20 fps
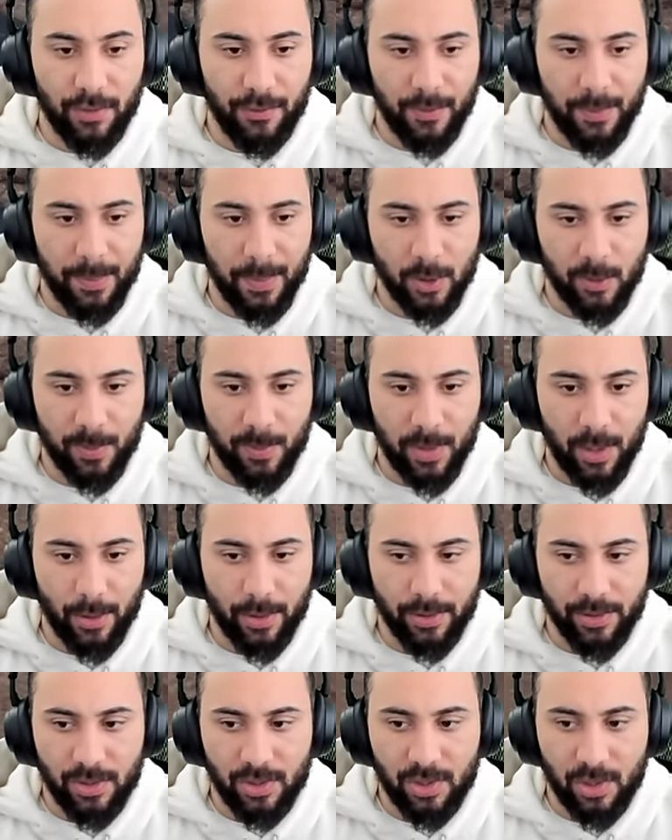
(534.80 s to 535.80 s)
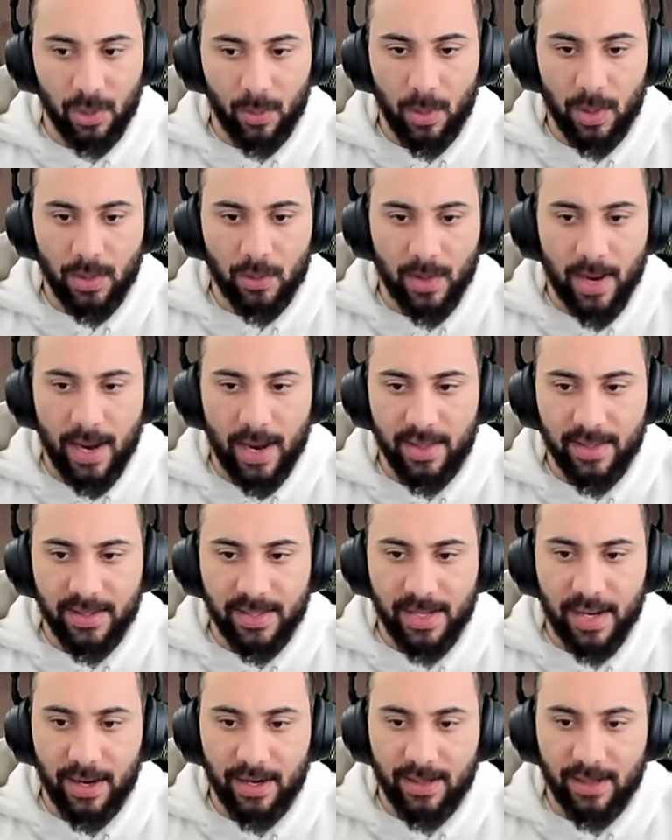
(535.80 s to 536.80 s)
from those bloaters. So once we're out of the
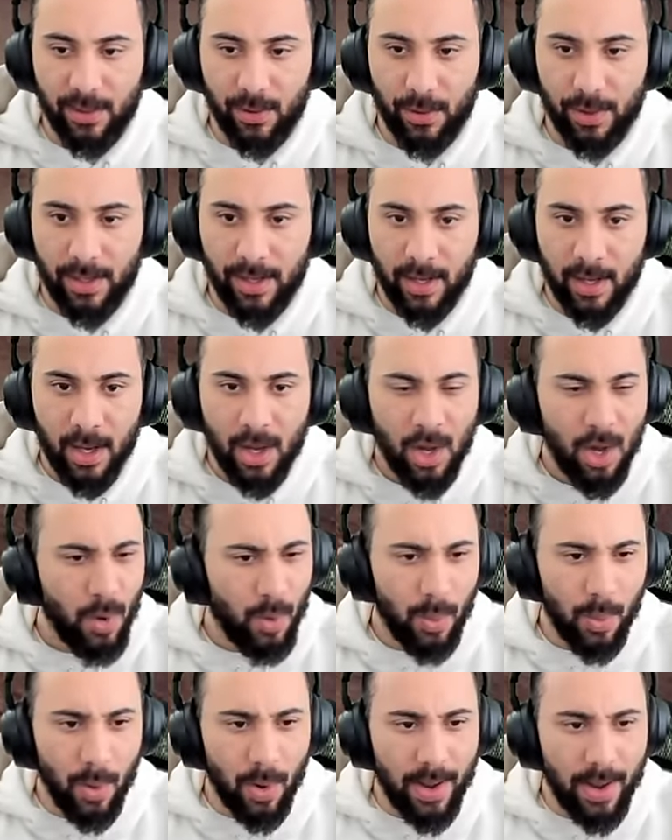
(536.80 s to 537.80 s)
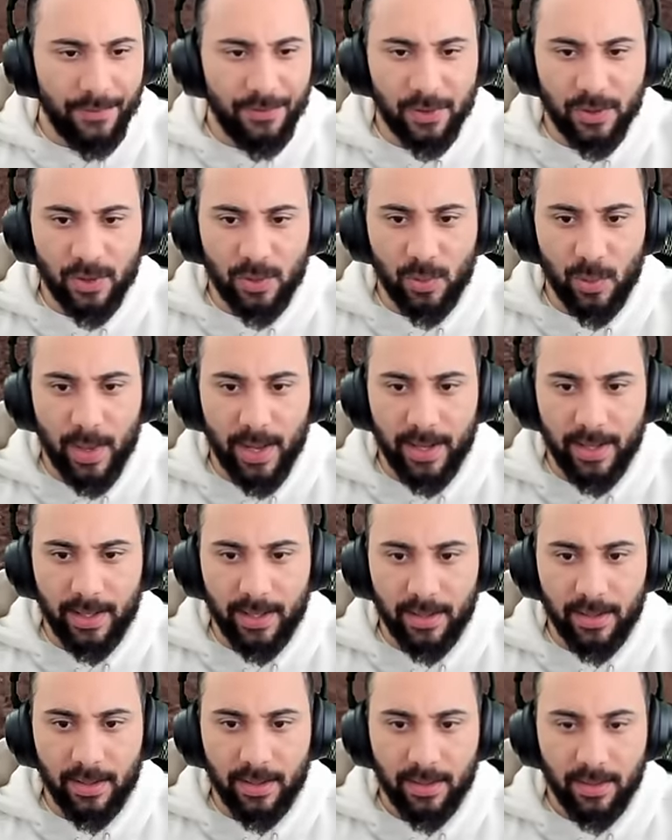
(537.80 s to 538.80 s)
territory, we won't have to sweat it
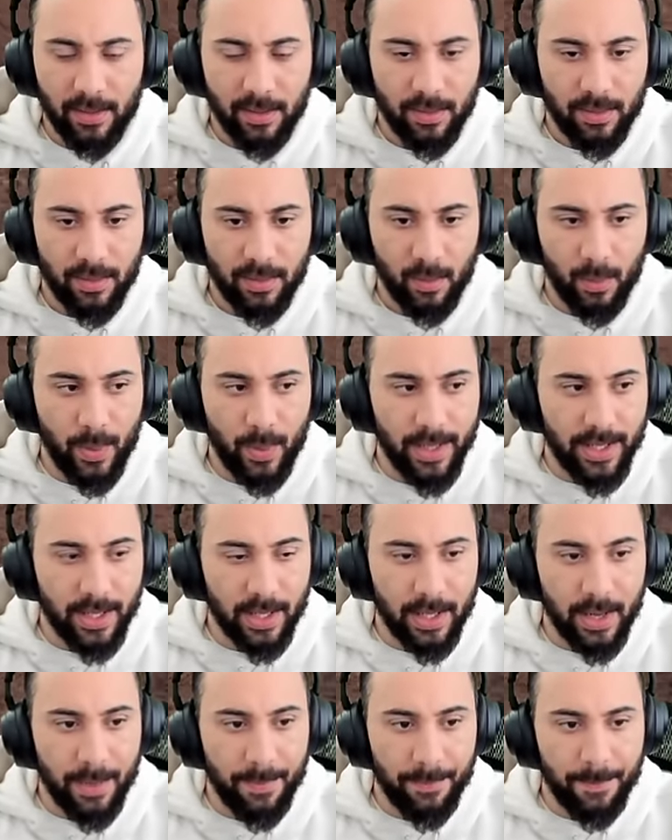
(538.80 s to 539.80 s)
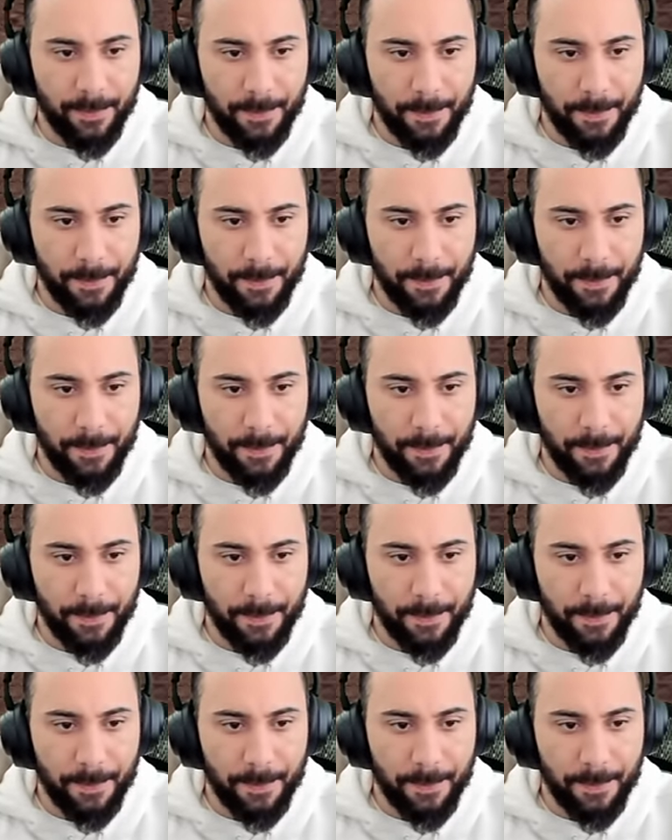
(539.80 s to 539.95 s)
waking up.